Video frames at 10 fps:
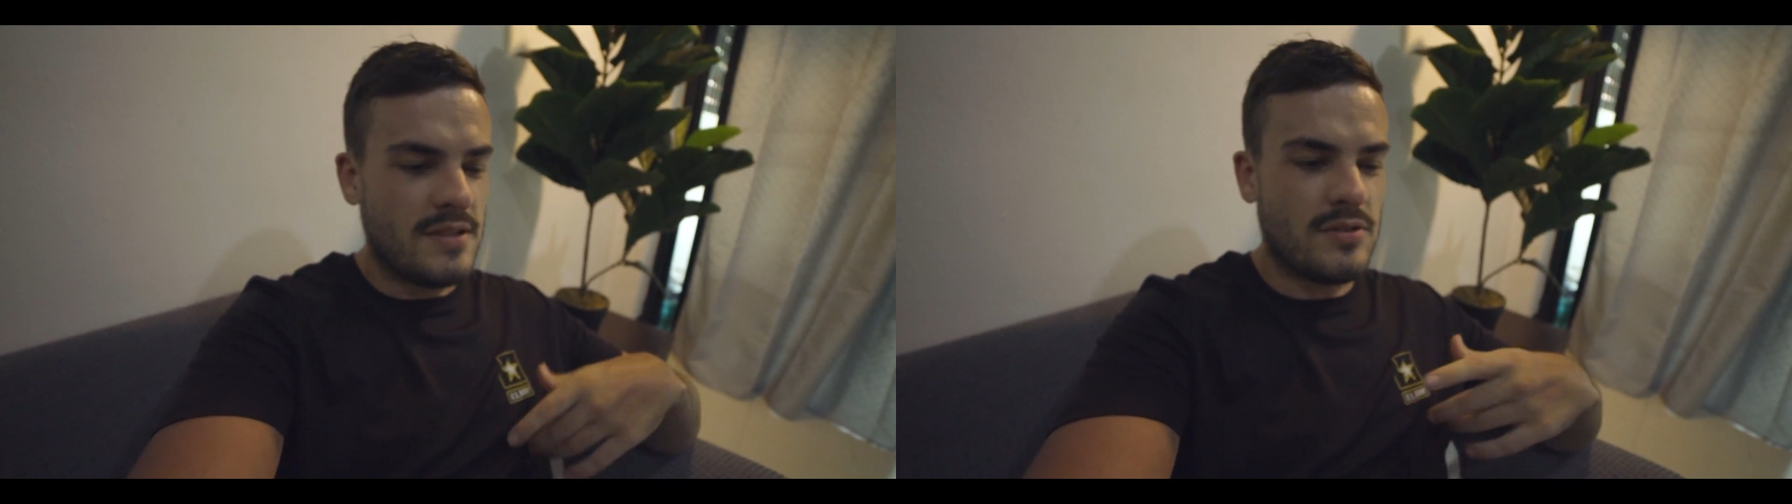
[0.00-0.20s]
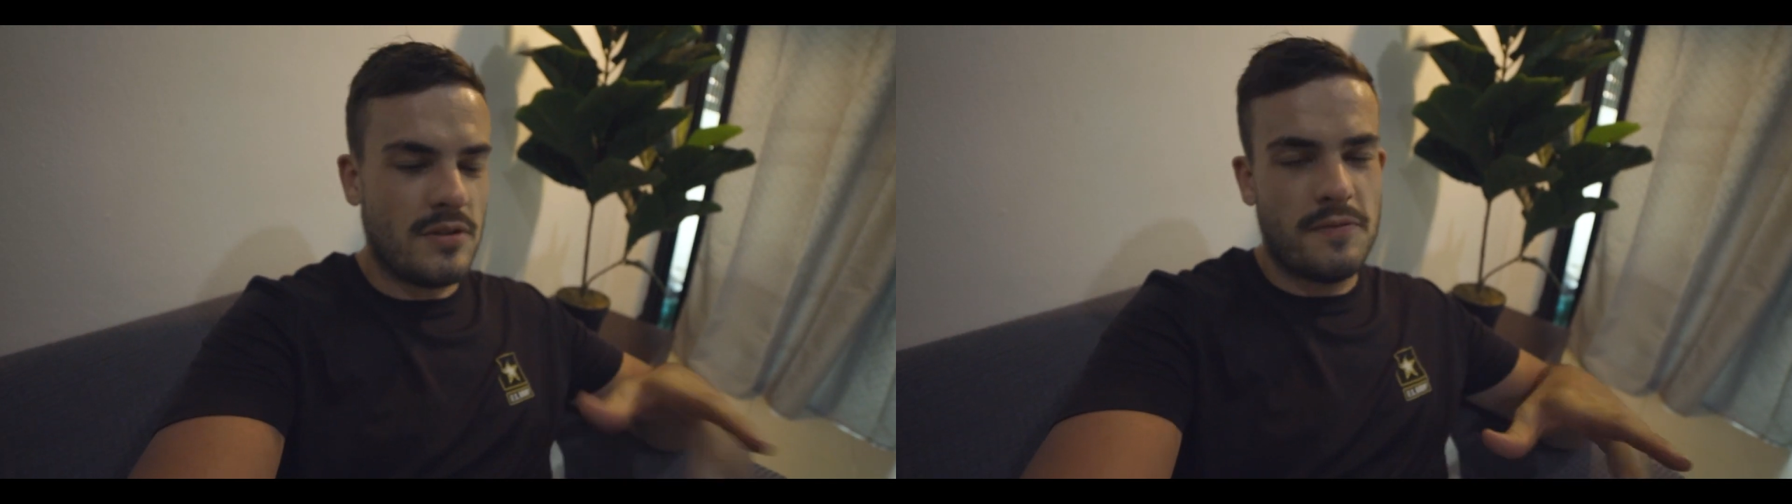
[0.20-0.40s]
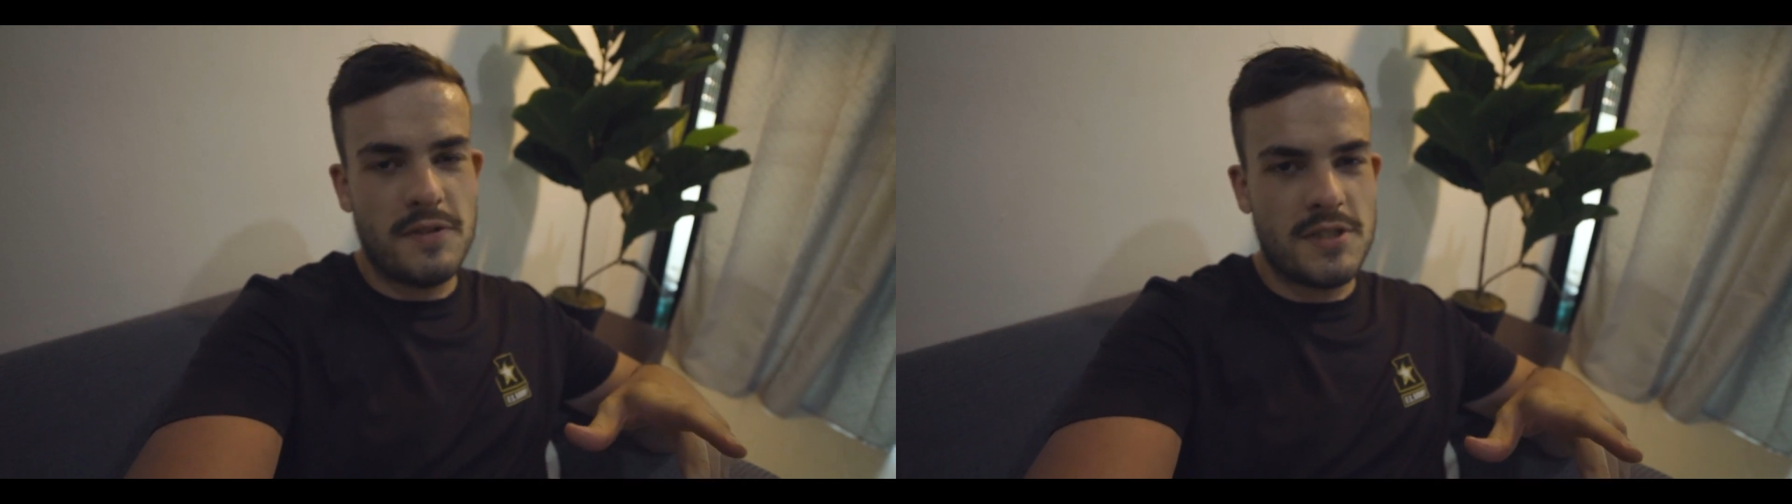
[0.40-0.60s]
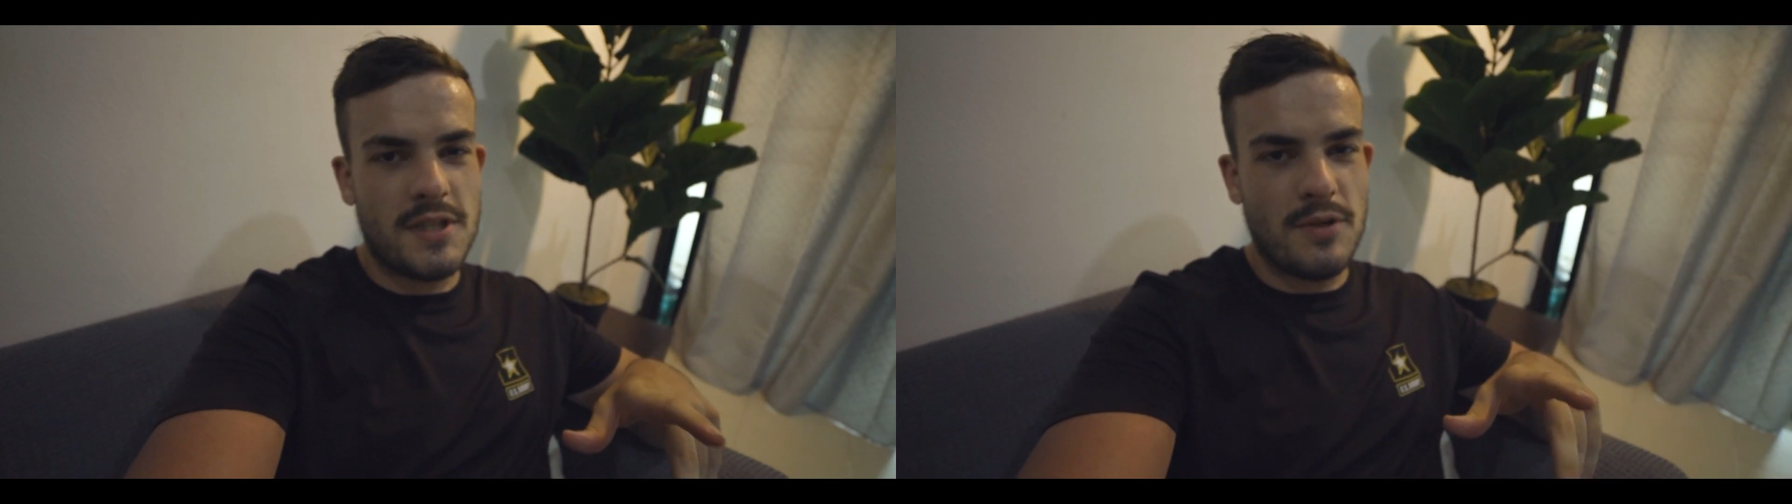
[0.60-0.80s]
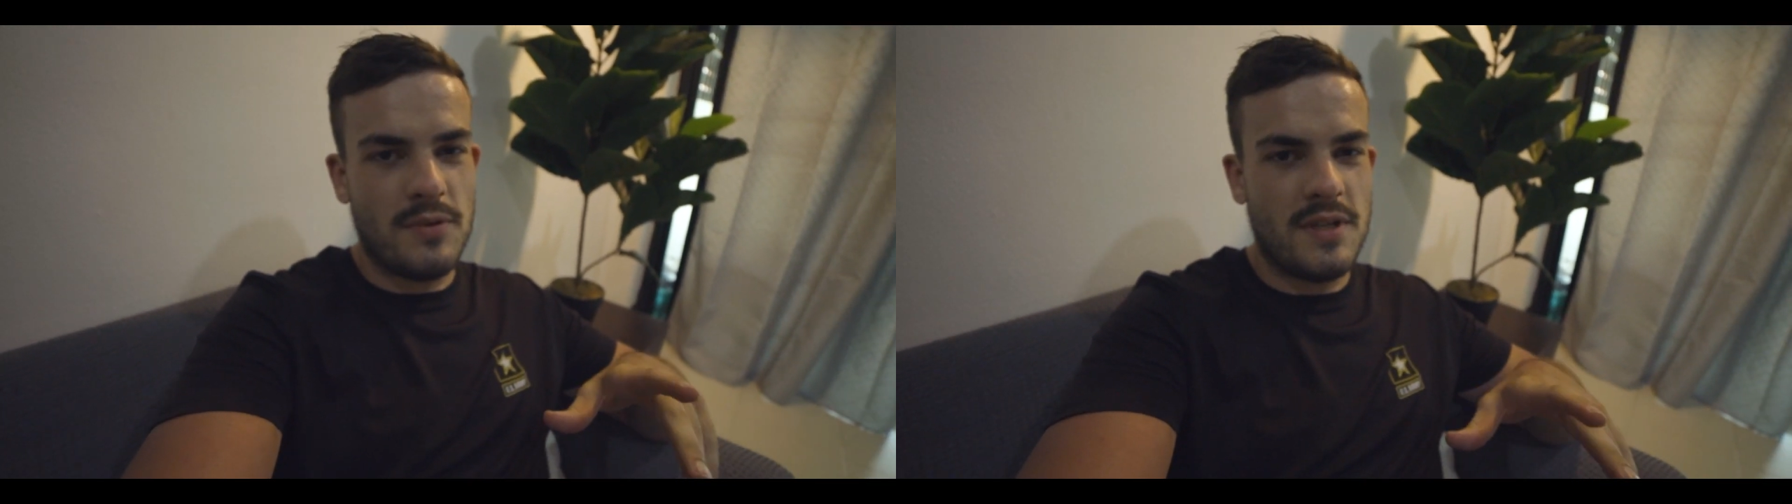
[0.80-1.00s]
So the first
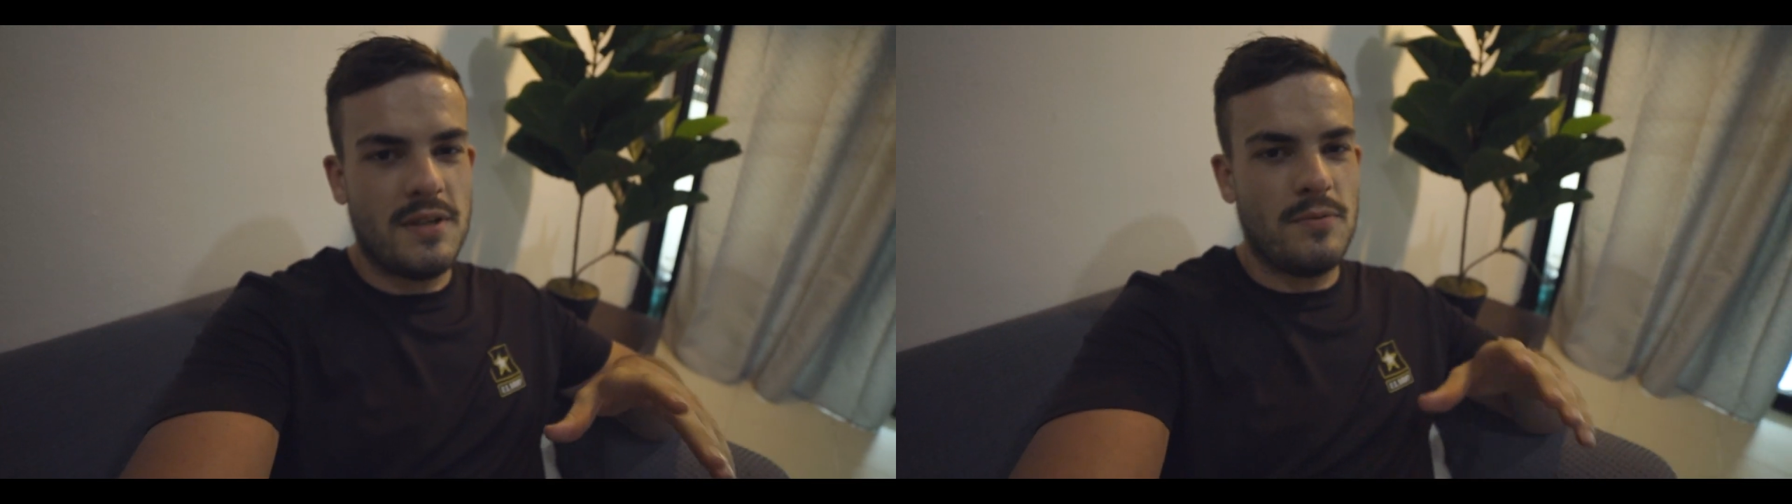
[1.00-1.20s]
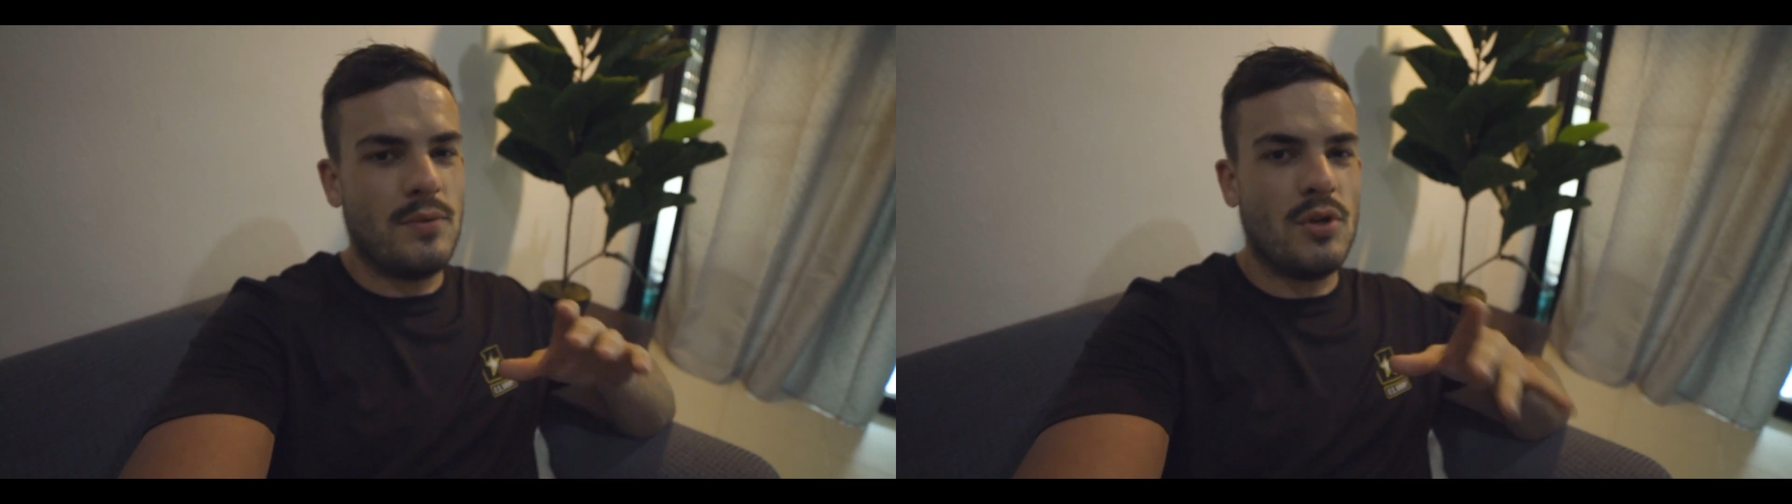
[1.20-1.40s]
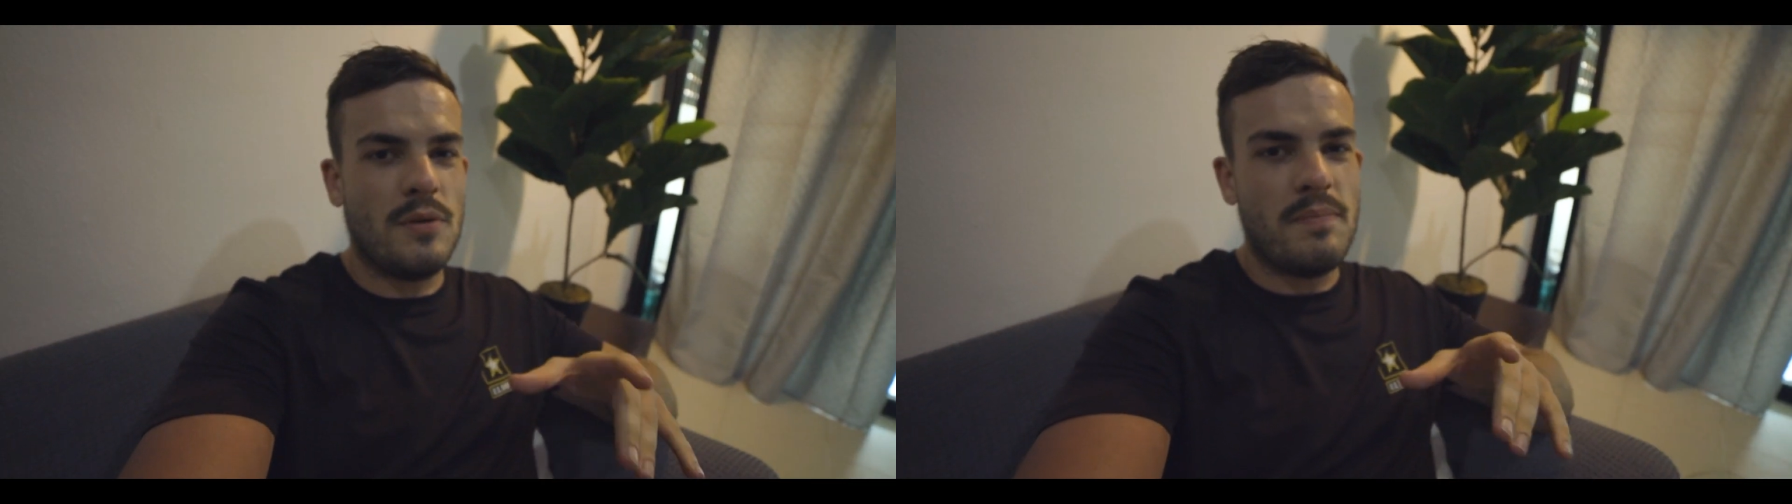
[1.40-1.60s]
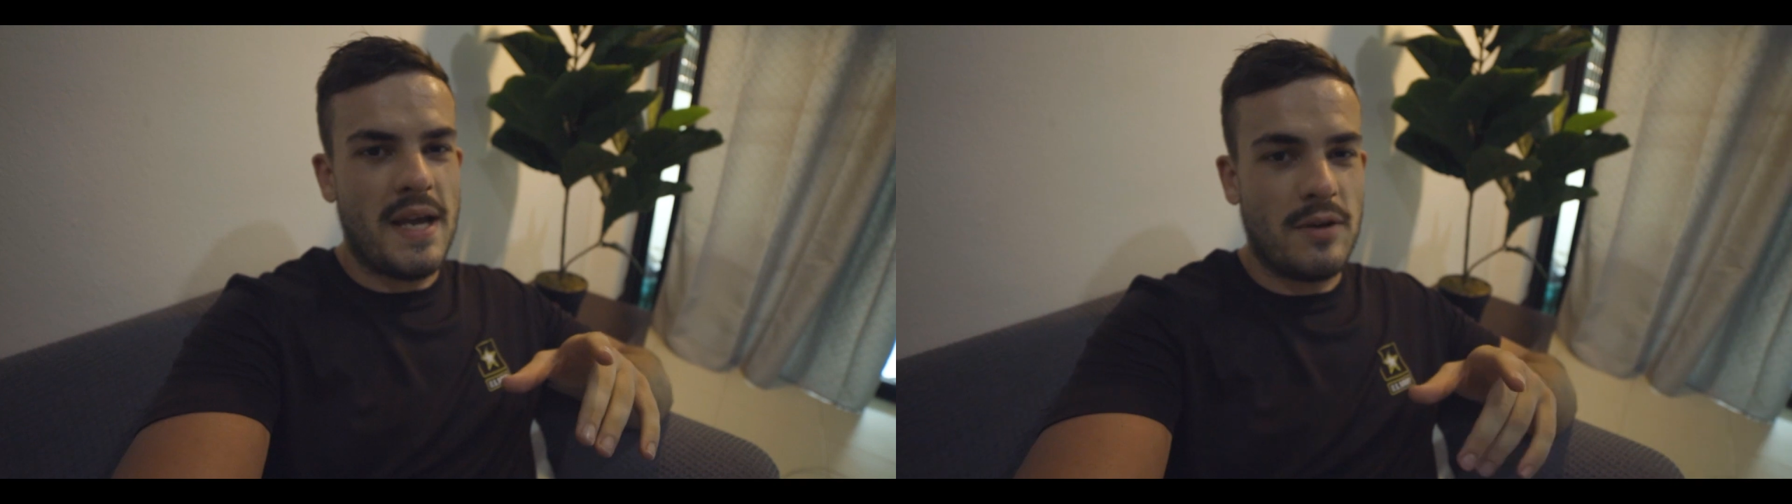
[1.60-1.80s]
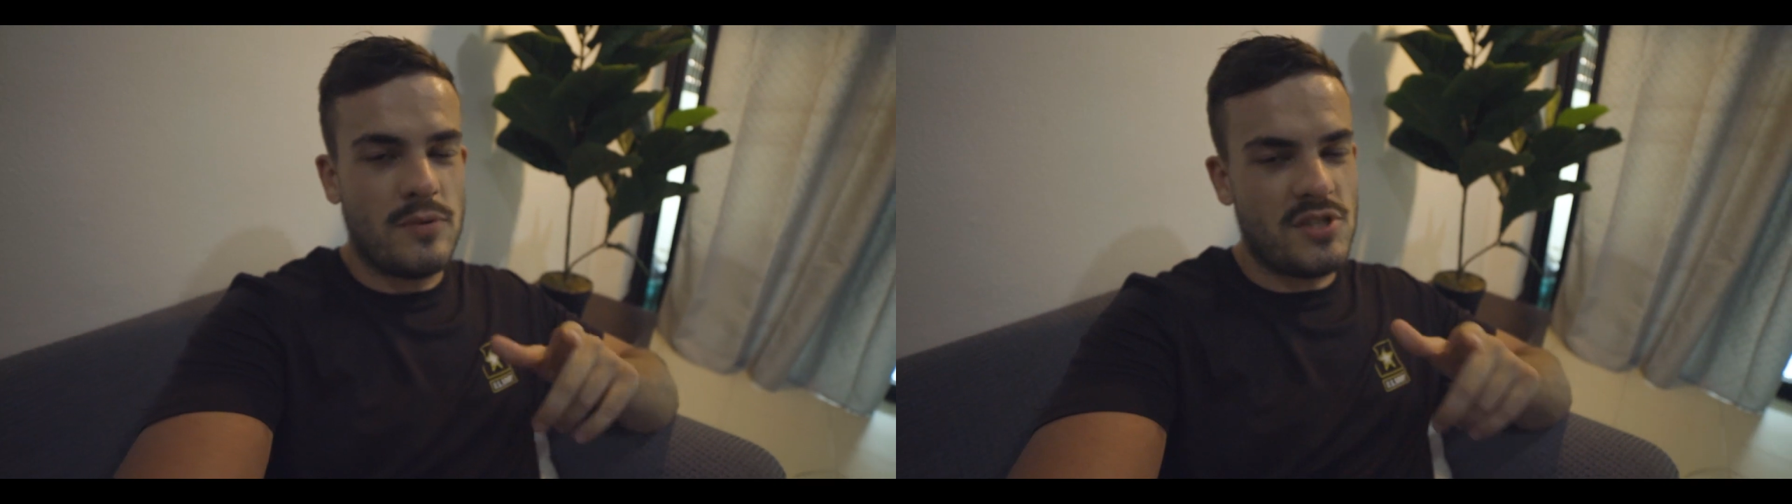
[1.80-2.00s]
thing we did when we got back,